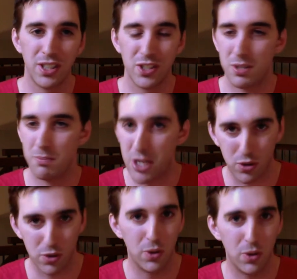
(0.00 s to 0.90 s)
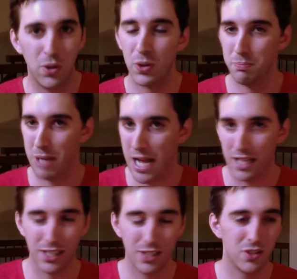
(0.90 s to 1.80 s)
symmetrical or
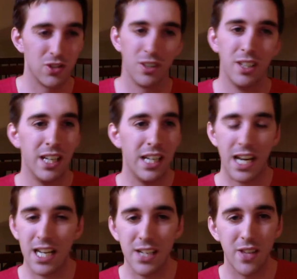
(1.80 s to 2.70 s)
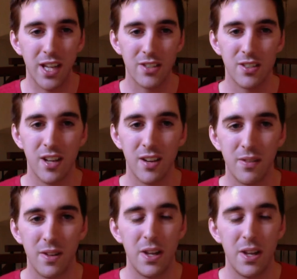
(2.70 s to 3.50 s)
balanced or any of that stuff,